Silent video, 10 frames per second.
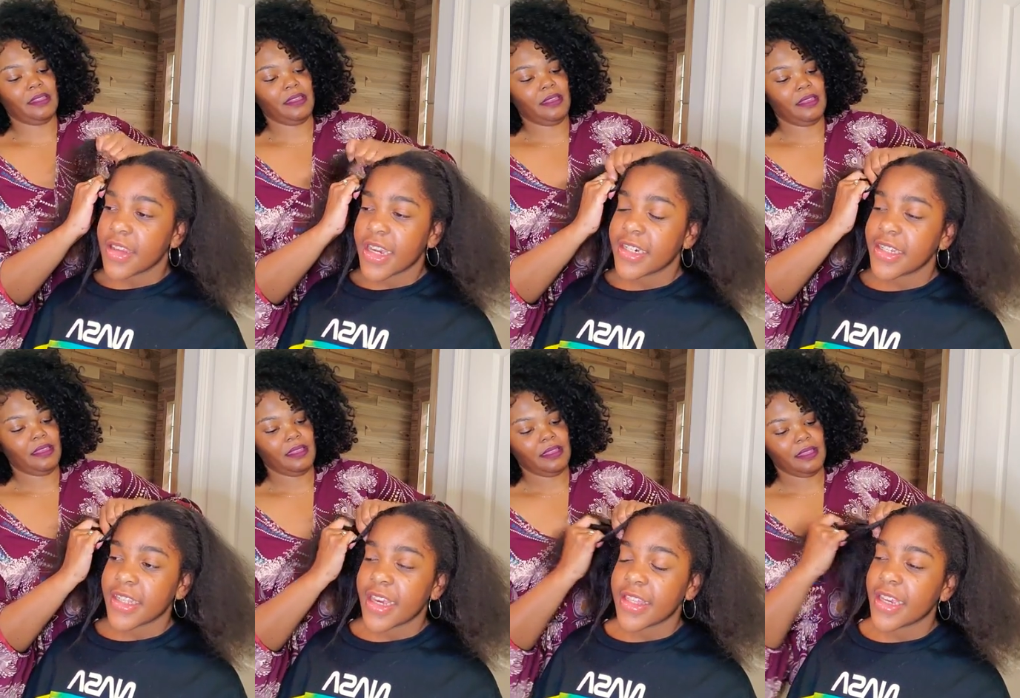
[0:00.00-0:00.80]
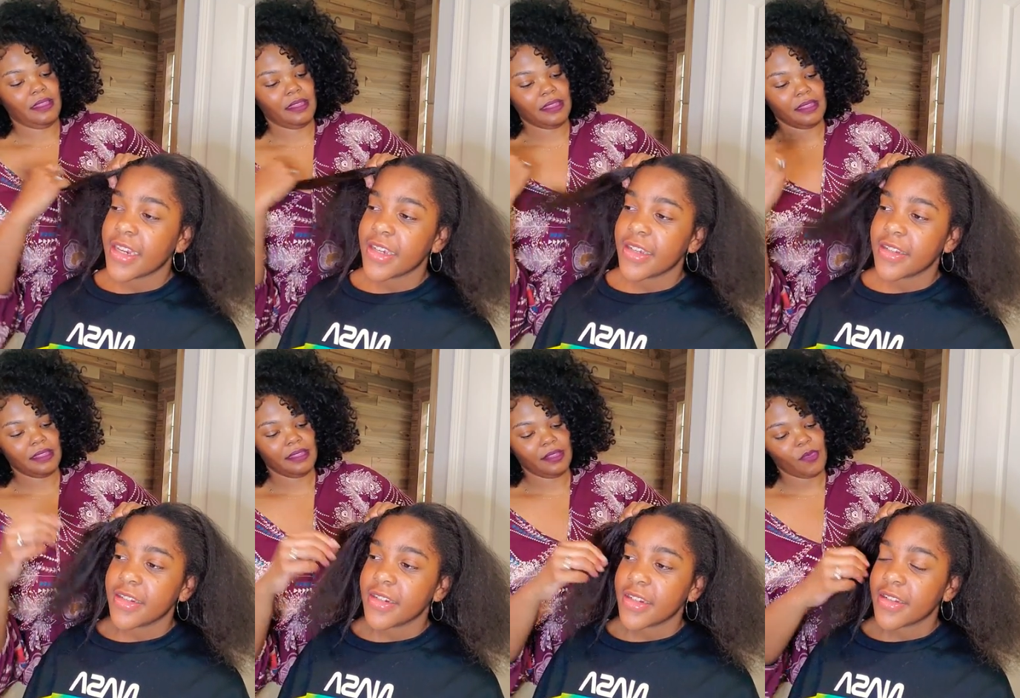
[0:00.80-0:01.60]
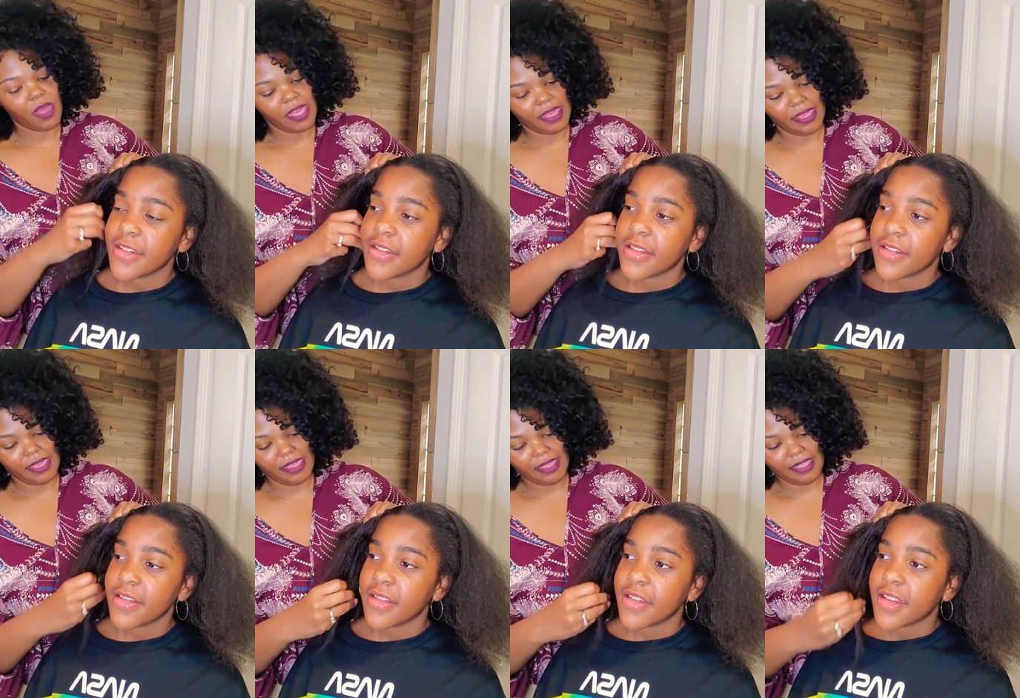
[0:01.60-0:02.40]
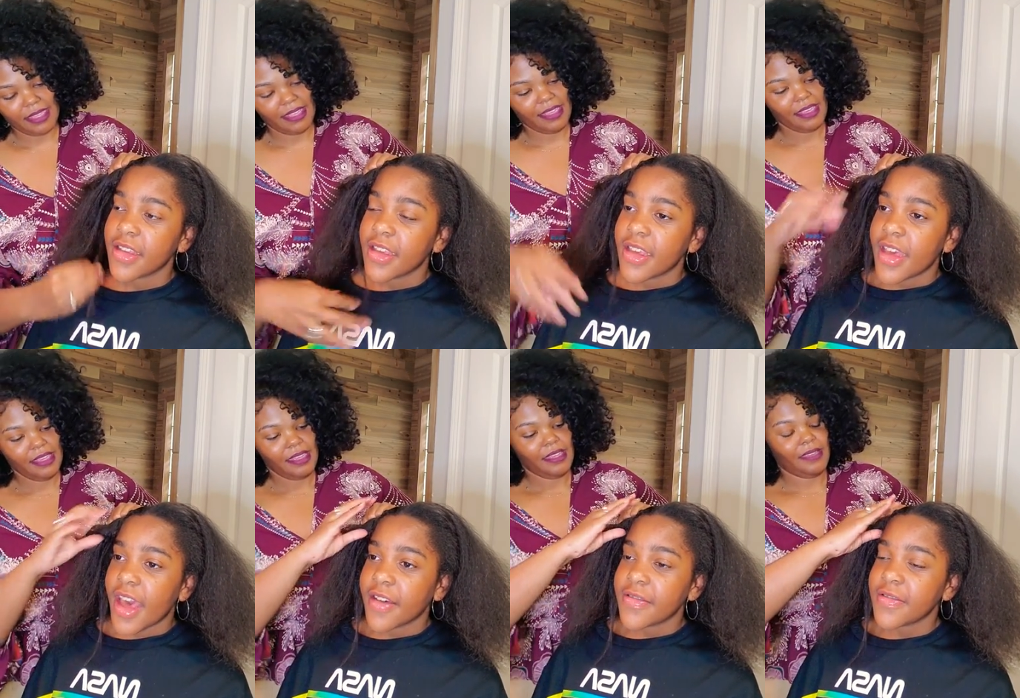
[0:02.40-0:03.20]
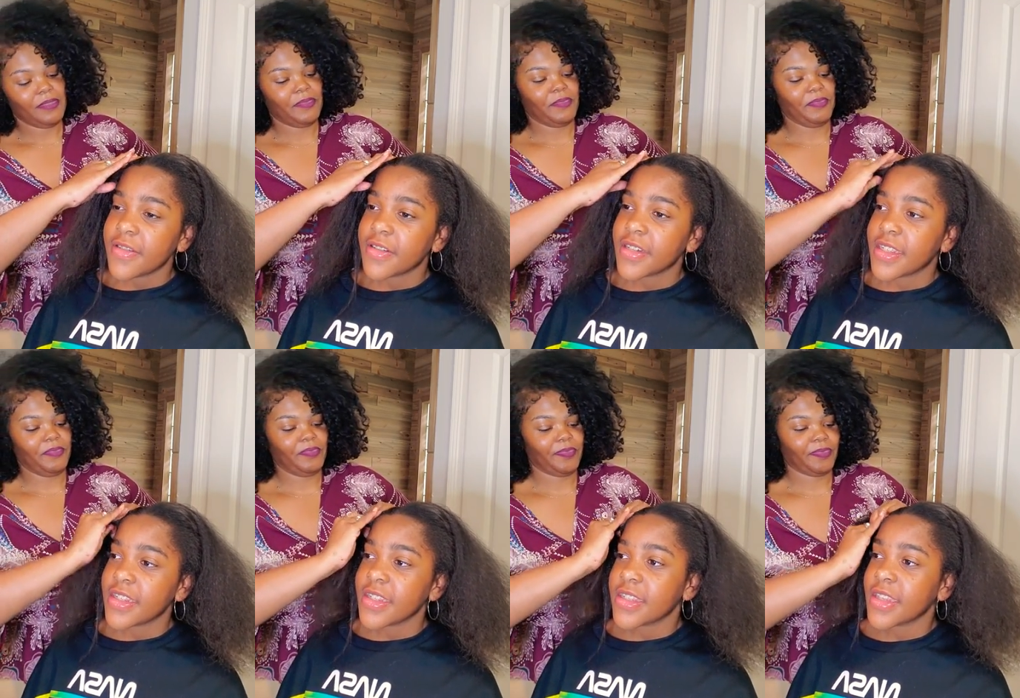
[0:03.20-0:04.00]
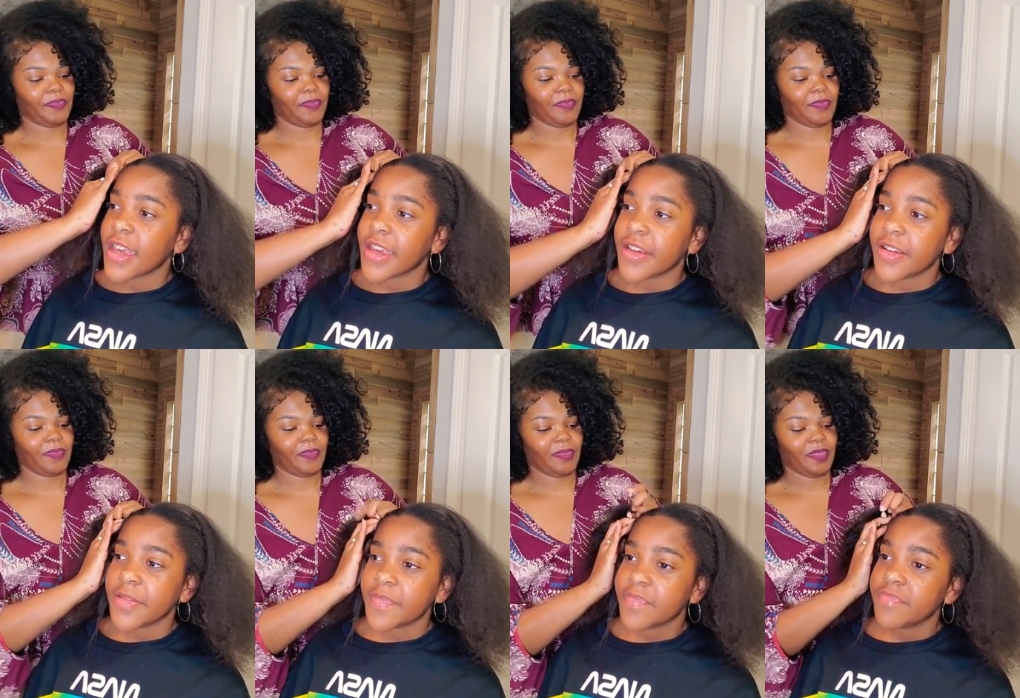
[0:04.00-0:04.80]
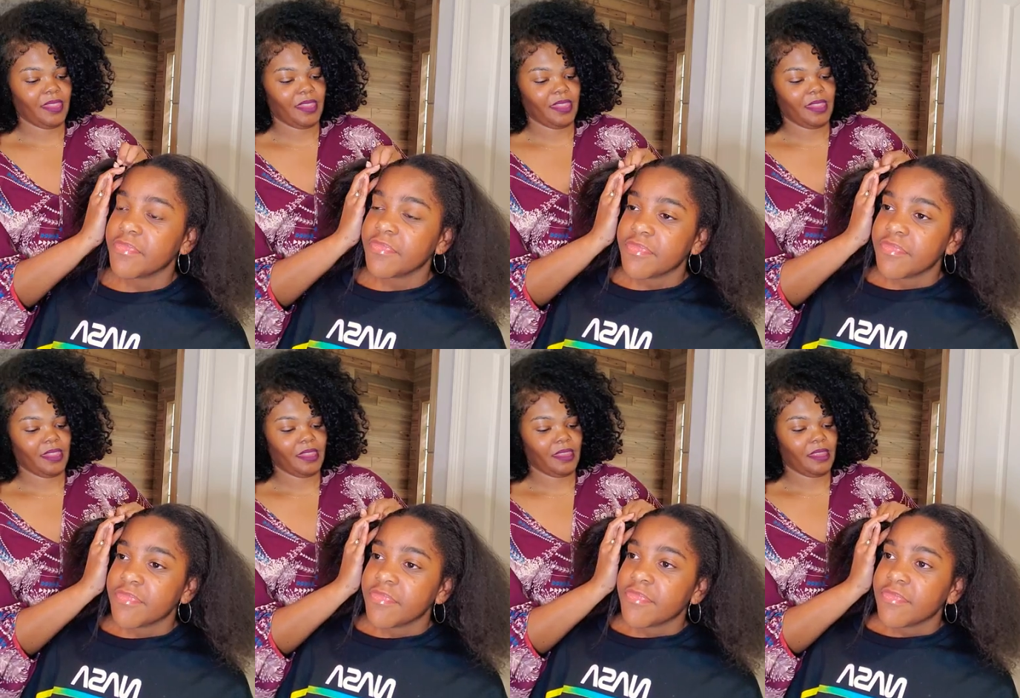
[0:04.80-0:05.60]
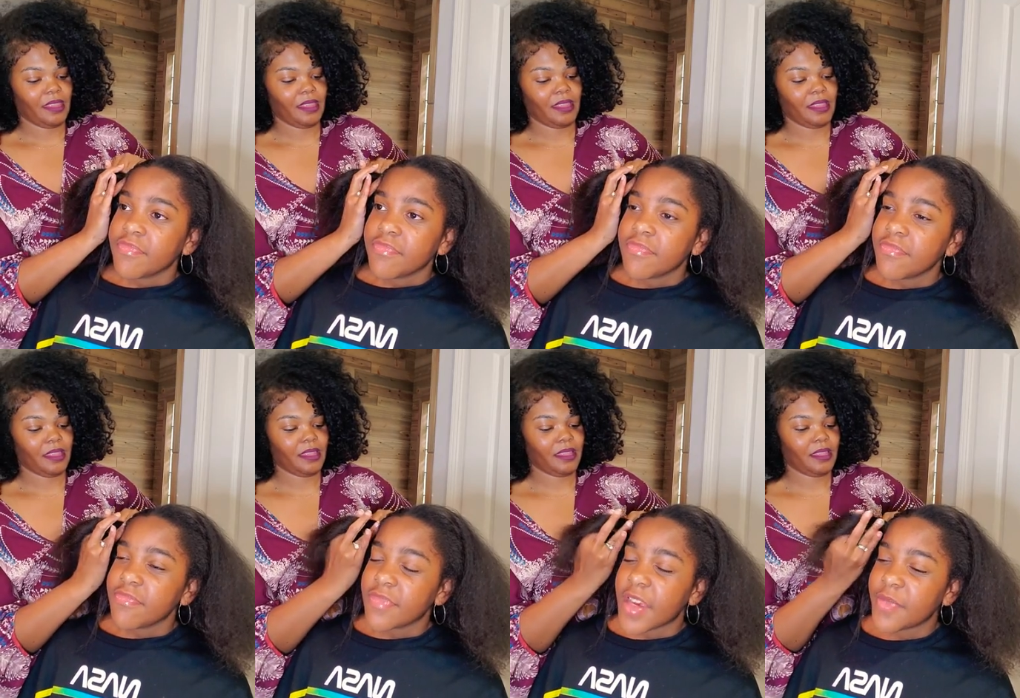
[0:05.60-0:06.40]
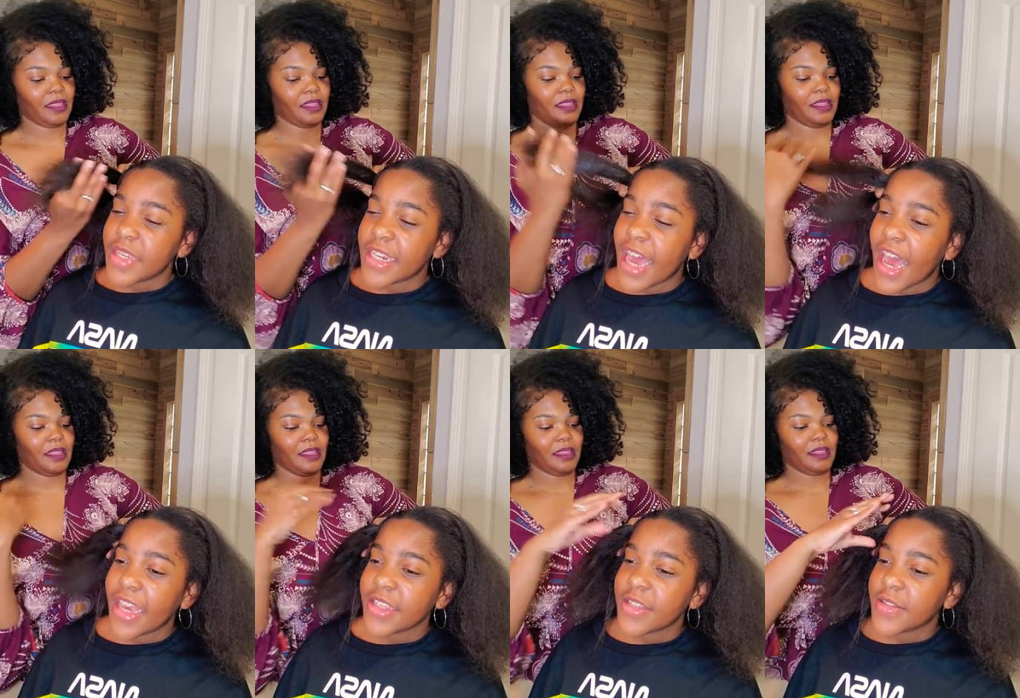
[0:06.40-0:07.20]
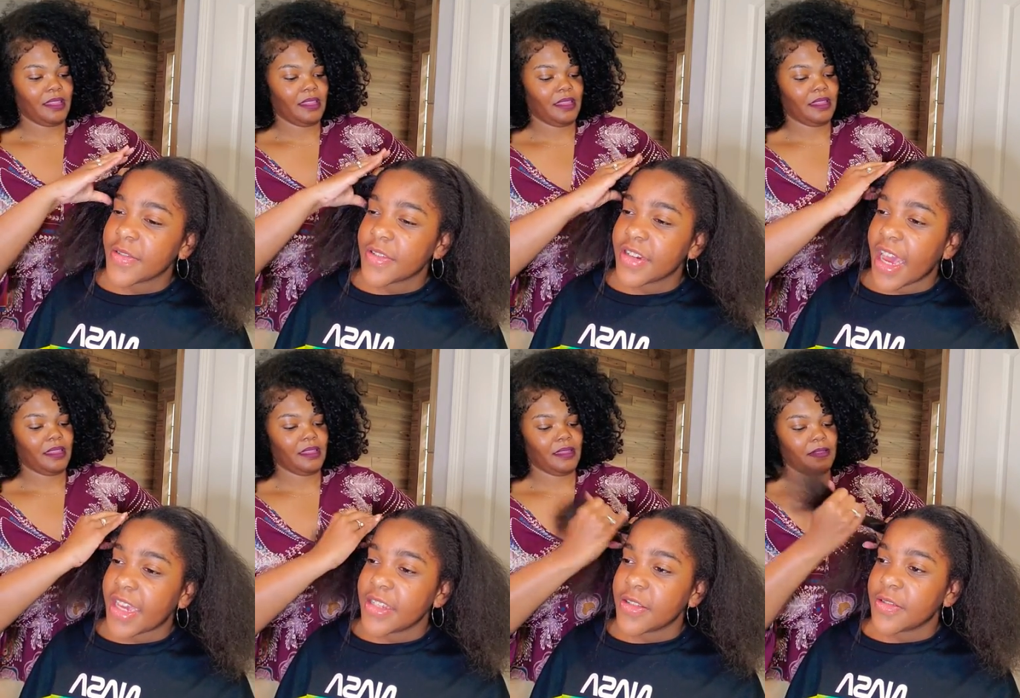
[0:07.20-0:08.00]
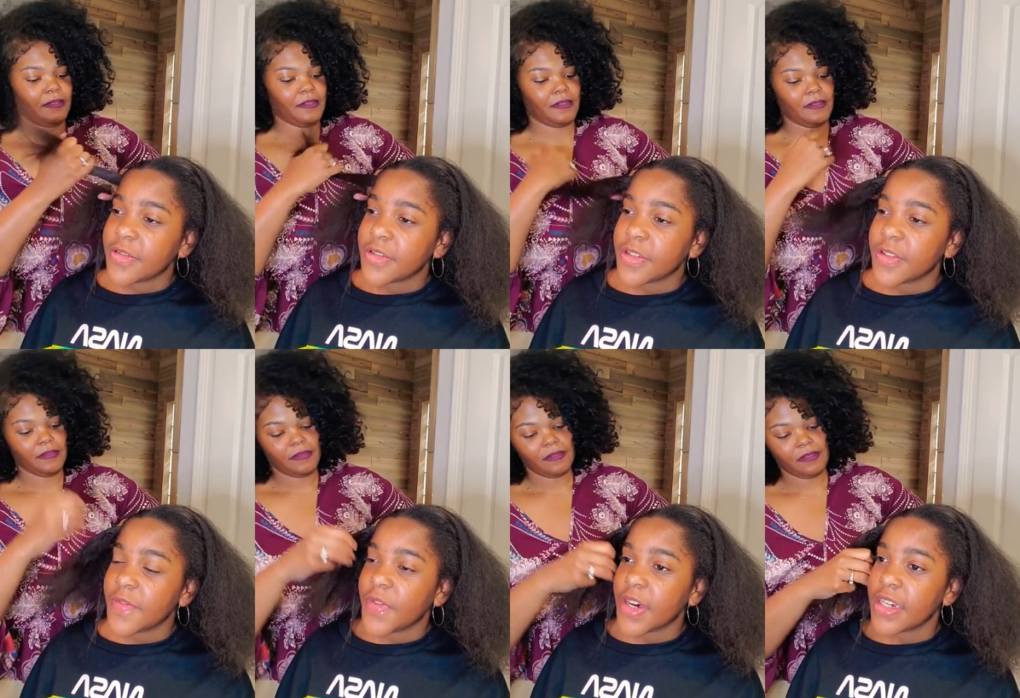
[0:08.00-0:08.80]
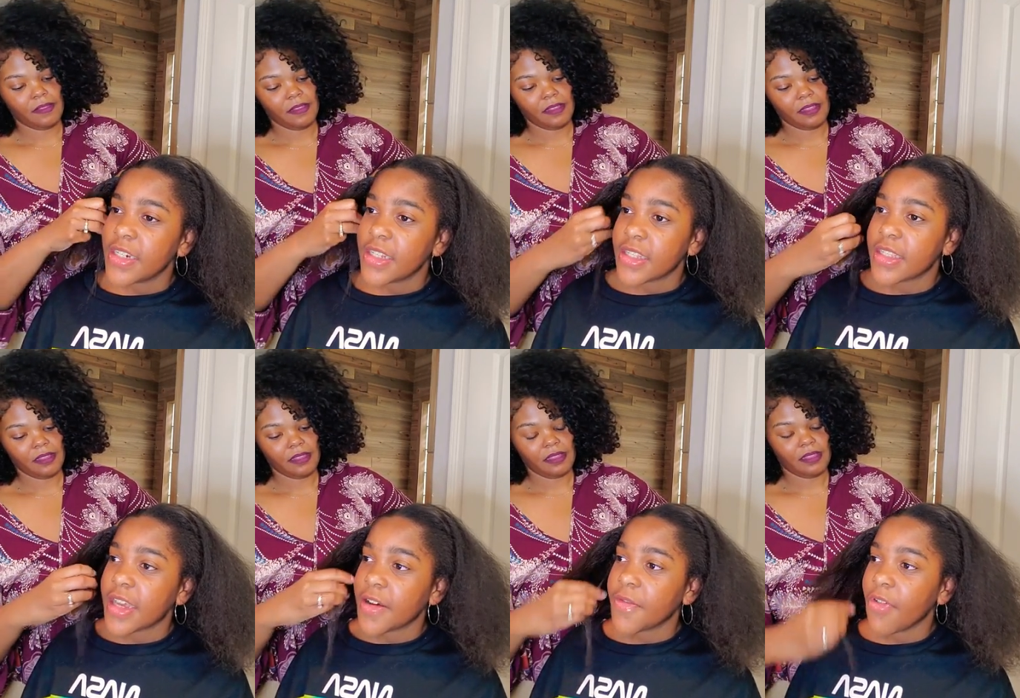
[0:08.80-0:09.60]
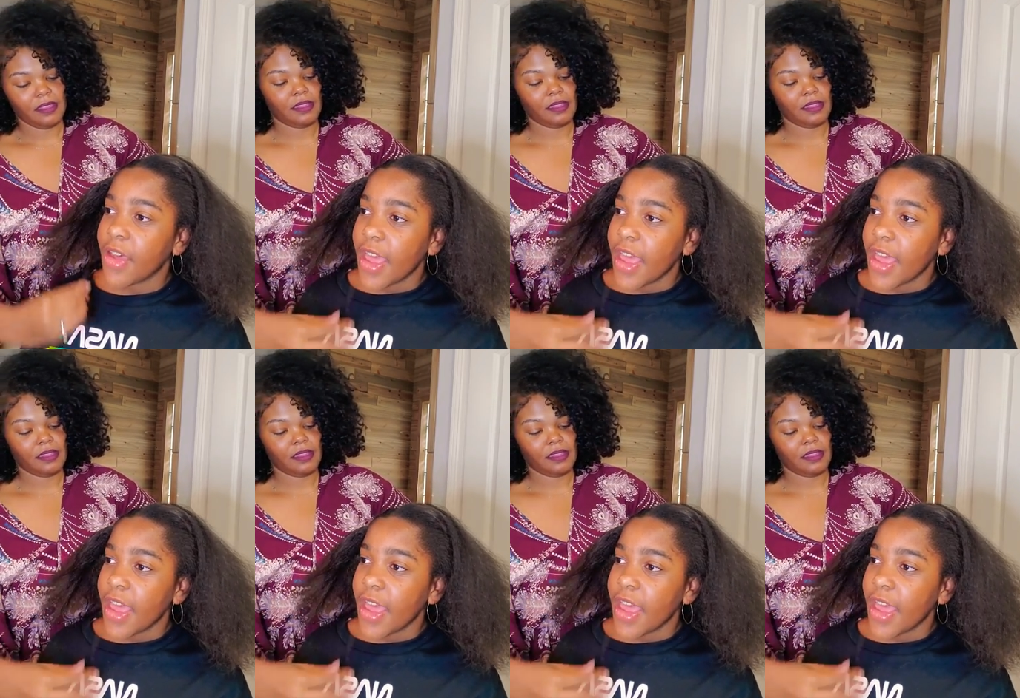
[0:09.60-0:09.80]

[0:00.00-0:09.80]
Speaker 1: I just like that age. Why? I don't know, cause it's like, hmm, I'll be in high school, and high school is fun and stuff.